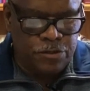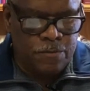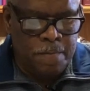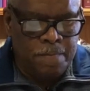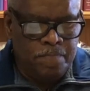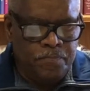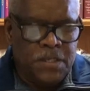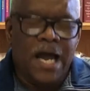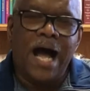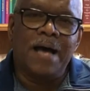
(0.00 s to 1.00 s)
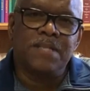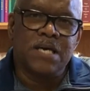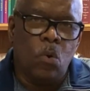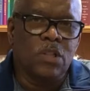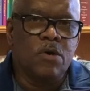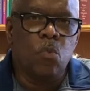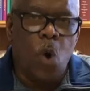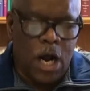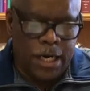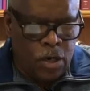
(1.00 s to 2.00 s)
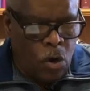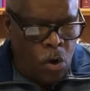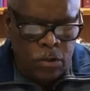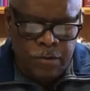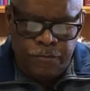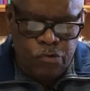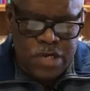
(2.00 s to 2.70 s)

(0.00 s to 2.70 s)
I'm the only one in all of creation